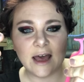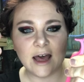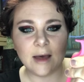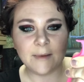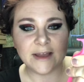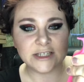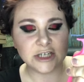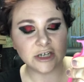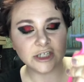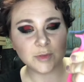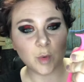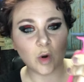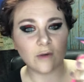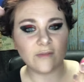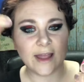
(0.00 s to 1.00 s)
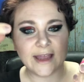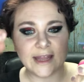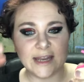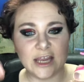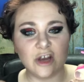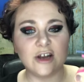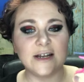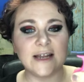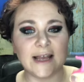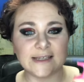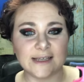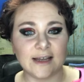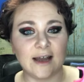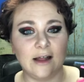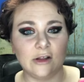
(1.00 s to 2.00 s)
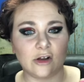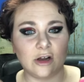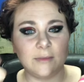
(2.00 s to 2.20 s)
um, it turns more of like an iridescent color.